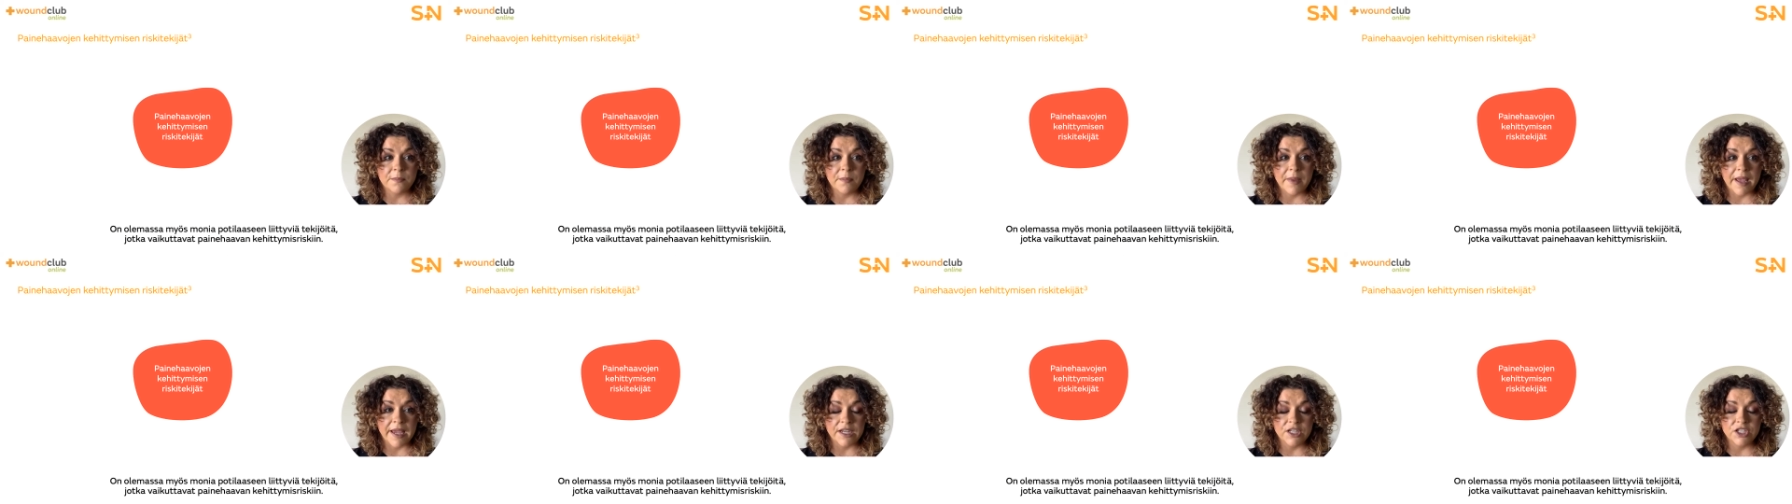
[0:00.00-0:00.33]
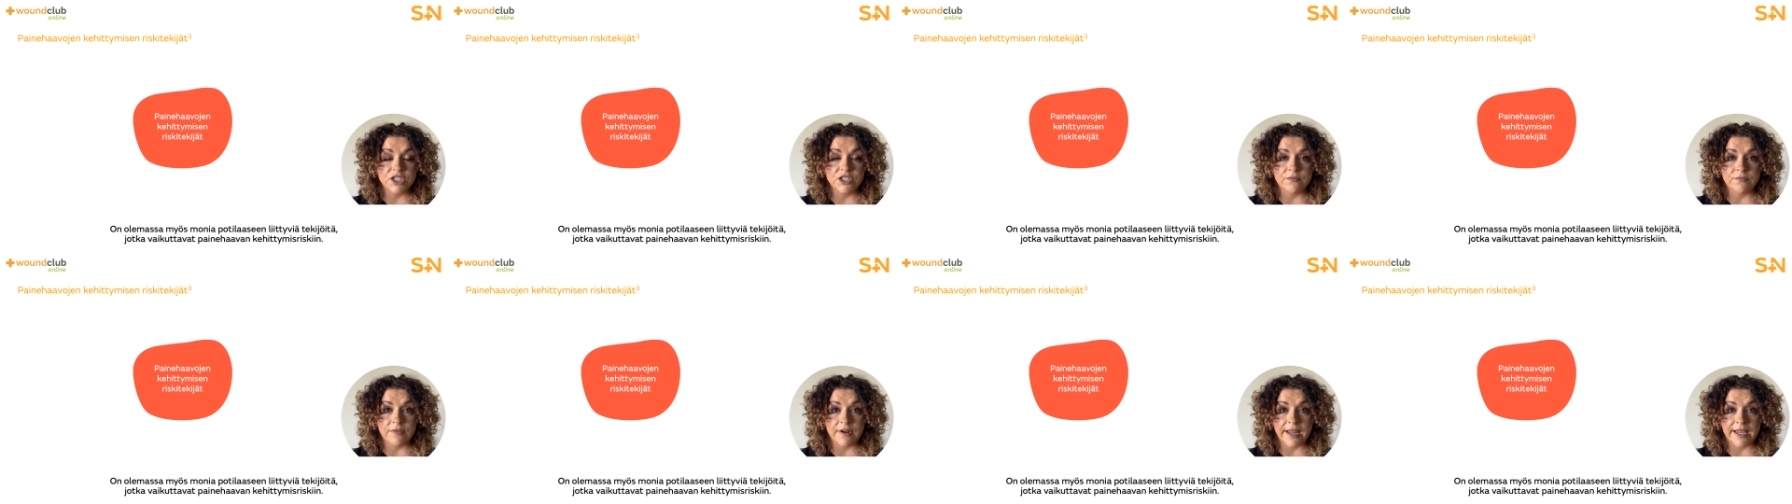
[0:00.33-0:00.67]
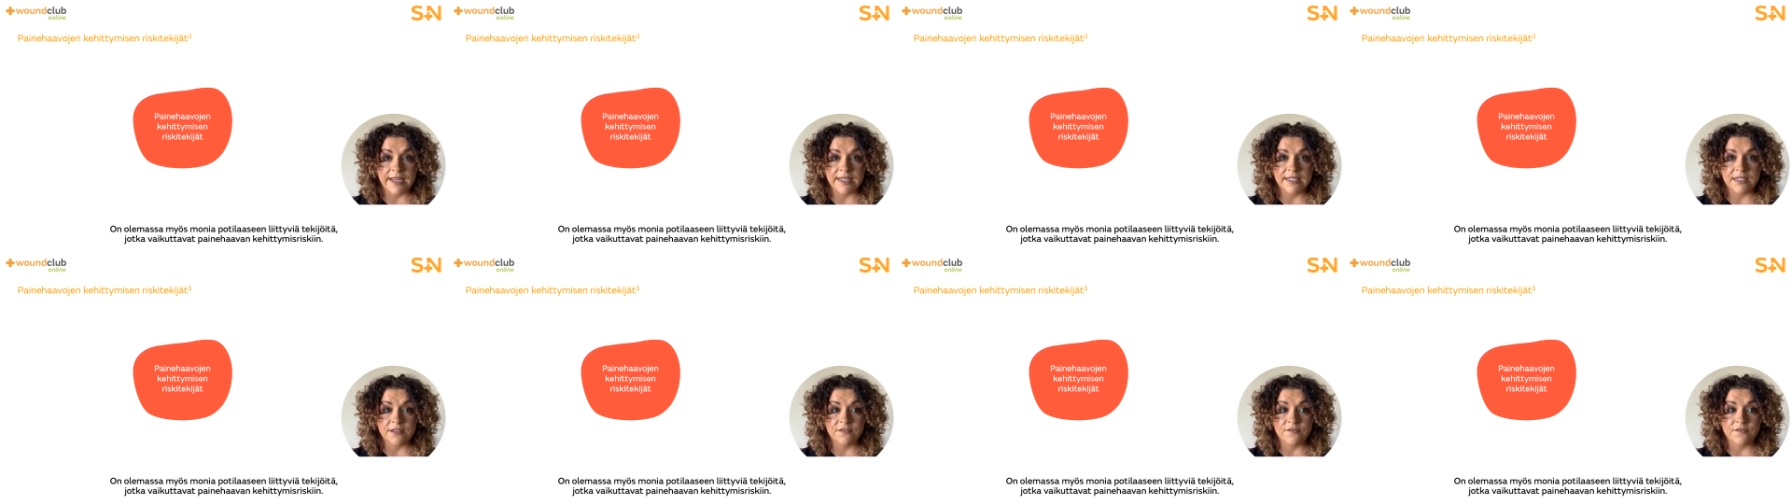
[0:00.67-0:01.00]

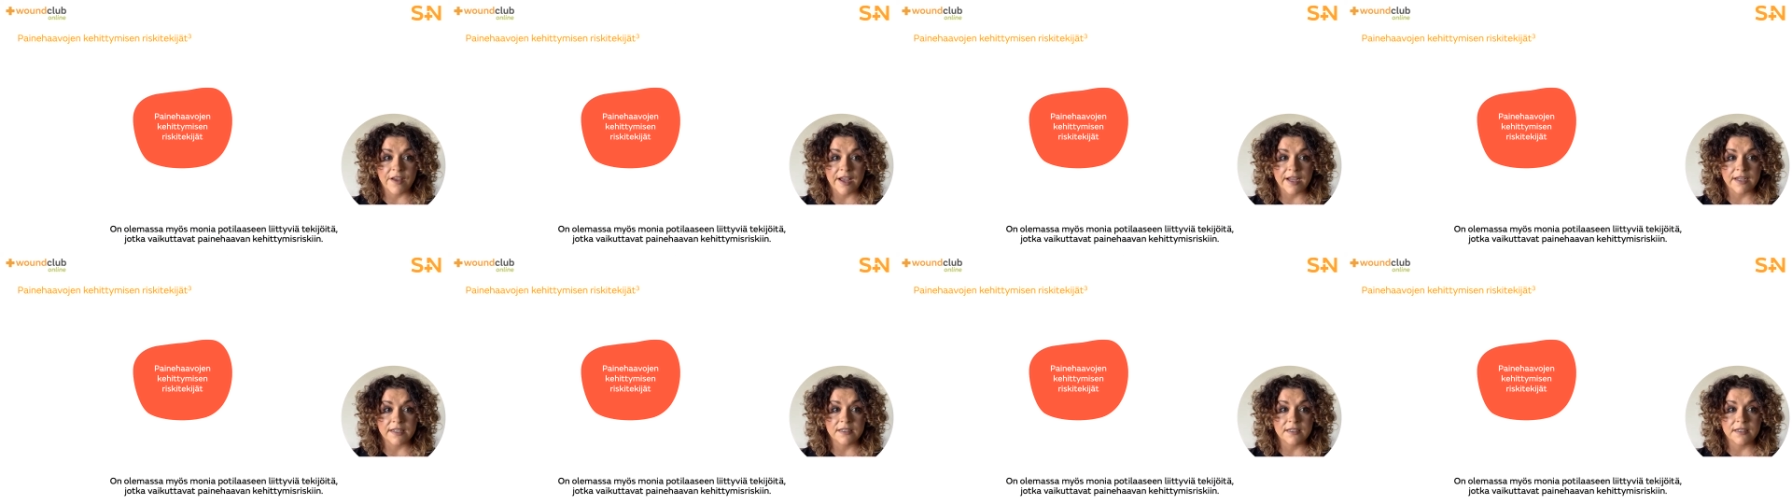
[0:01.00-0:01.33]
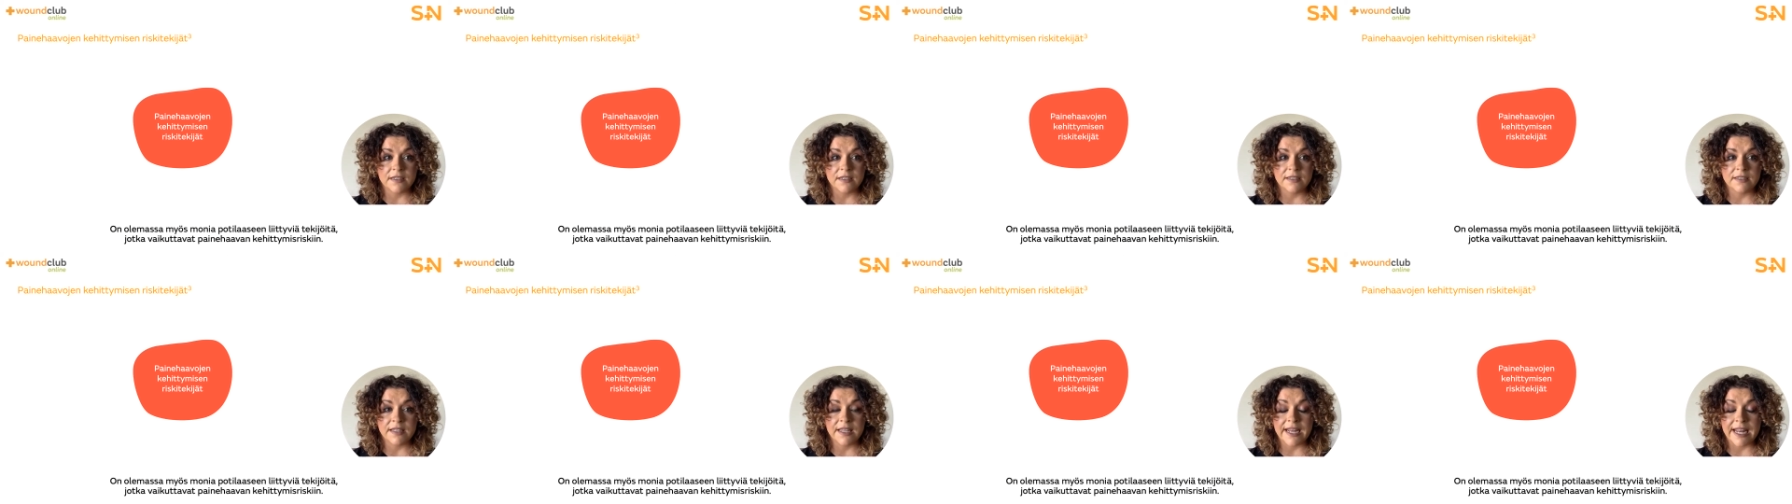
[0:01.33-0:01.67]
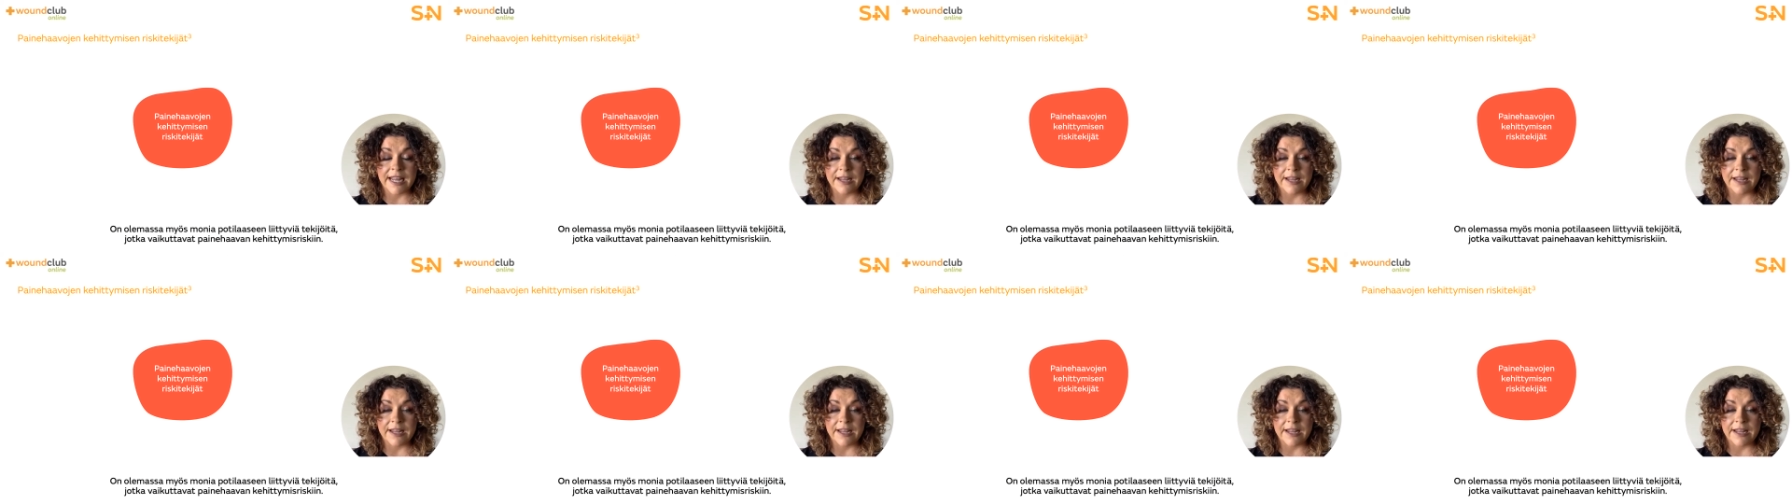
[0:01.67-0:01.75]
patient-related factors that